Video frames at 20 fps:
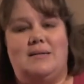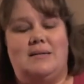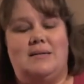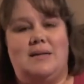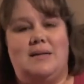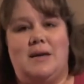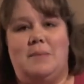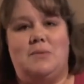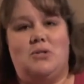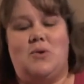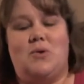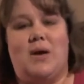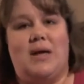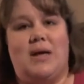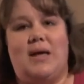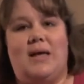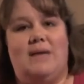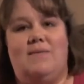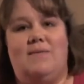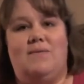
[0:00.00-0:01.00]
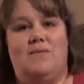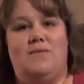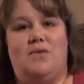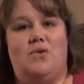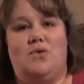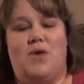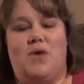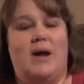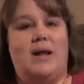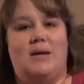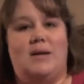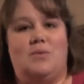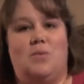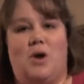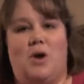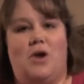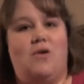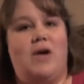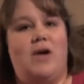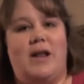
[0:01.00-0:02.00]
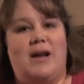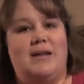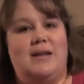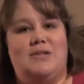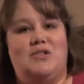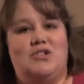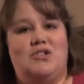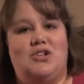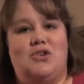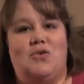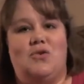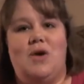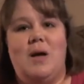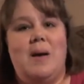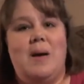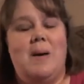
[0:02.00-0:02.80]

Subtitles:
tip so I could give credit where credit is due,